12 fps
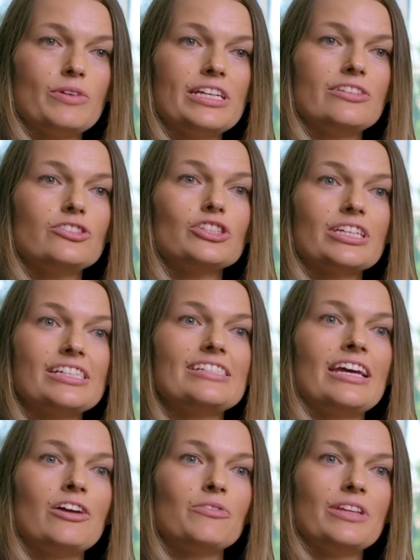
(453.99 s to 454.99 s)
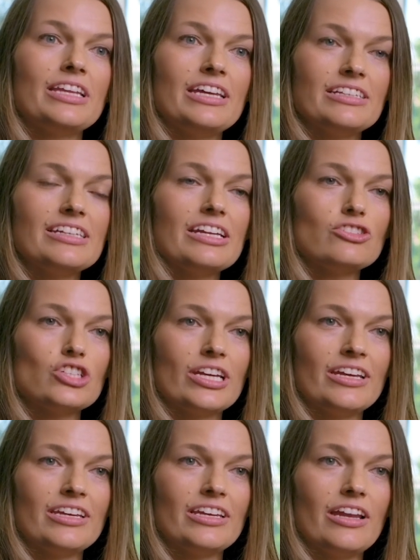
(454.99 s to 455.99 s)
we took it down with the
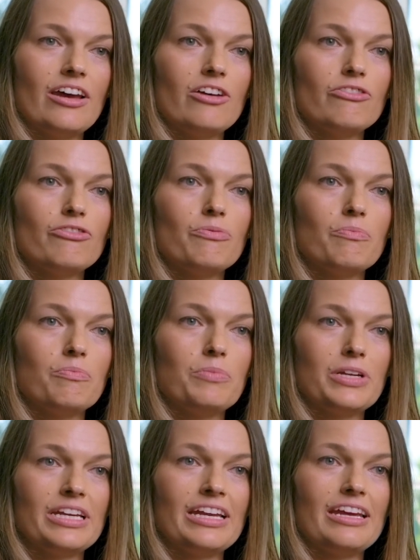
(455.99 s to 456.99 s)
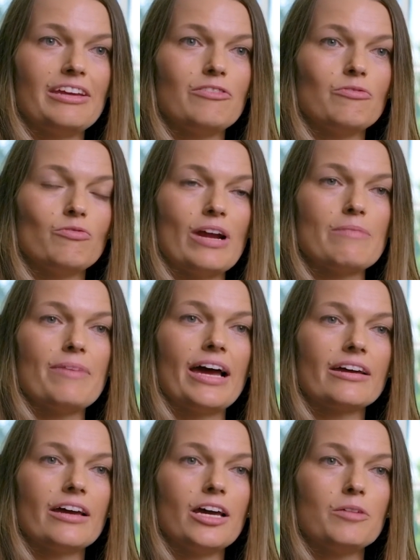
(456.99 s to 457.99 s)
intention of putting it right
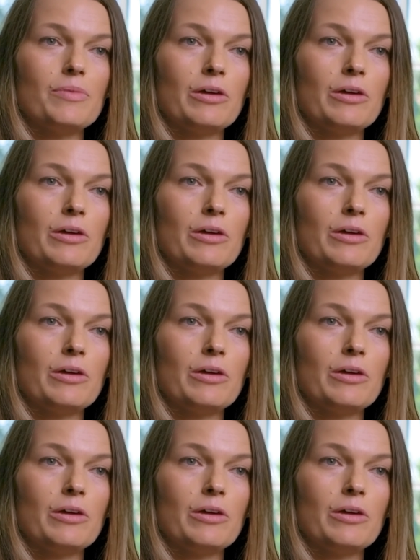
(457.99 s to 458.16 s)
back up.